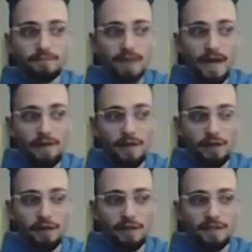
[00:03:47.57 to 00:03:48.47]
and then
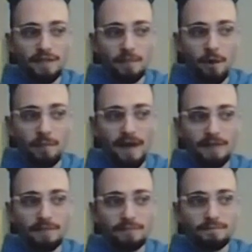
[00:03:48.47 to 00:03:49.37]
you're going to take this pawn
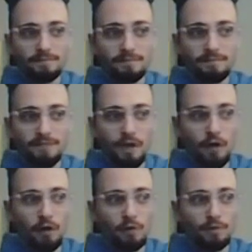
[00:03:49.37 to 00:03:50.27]
back.
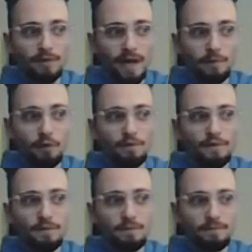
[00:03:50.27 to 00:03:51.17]
So the knight
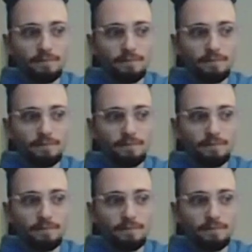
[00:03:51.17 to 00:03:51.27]
moves,